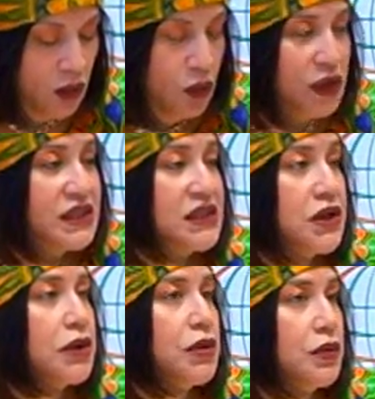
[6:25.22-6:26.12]
I
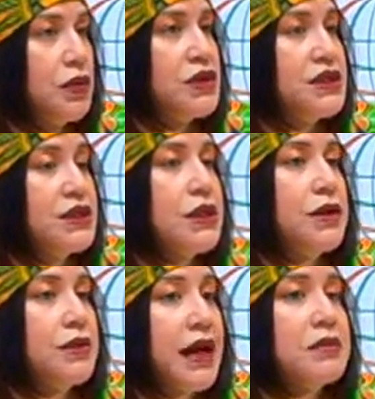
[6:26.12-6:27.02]

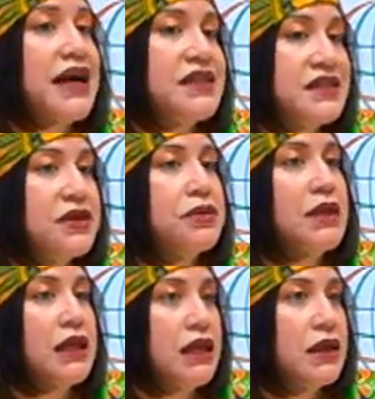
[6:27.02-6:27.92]
still
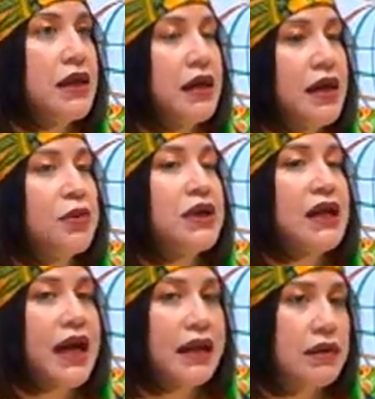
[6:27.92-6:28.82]
need and I would
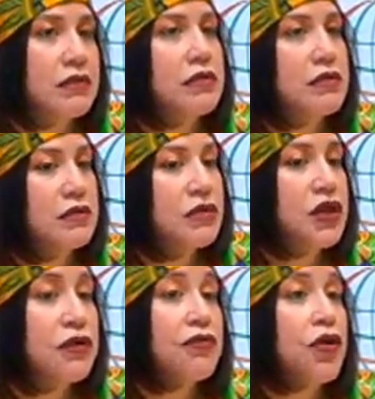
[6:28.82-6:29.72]
like
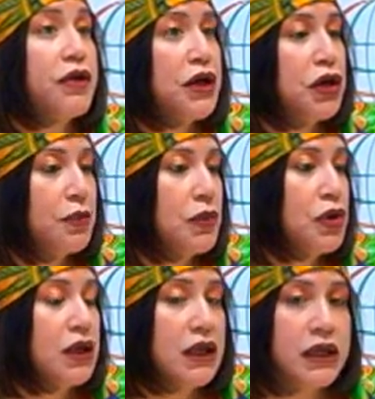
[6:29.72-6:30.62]
the Ivorian
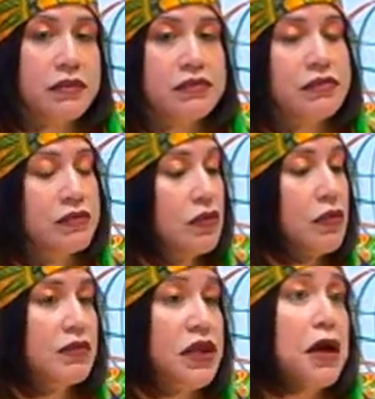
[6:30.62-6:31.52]
community,
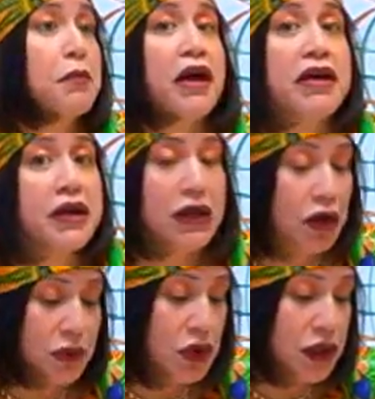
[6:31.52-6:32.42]
the American
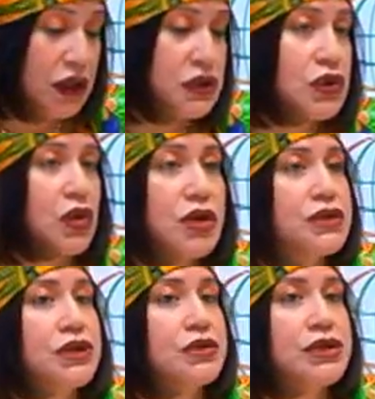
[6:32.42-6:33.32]
community to
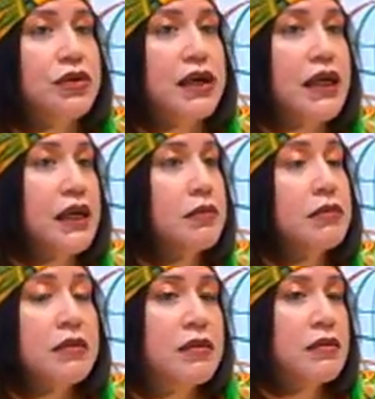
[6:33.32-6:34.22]
also donate
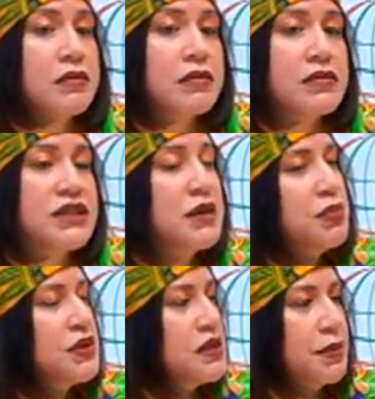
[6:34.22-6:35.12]

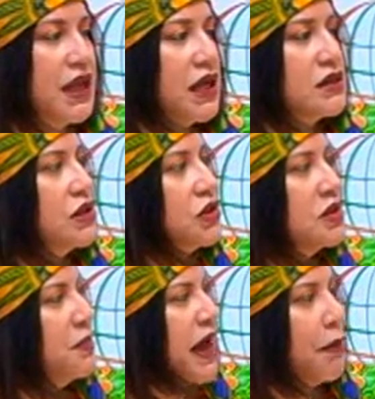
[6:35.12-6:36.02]
simple supplies such
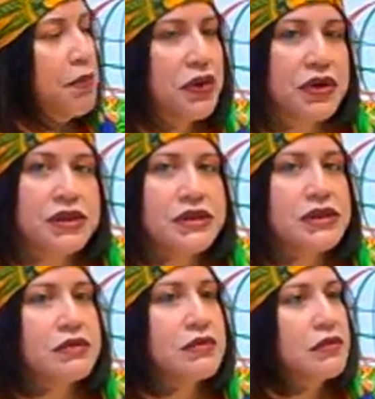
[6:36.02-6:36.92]
as Pampers,
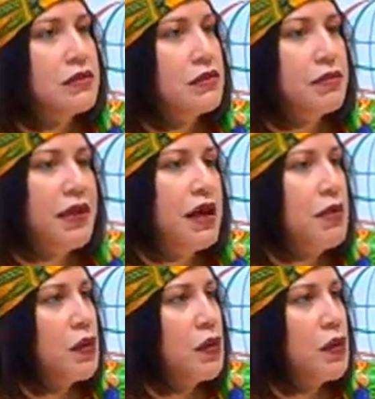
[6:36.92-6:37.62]
baby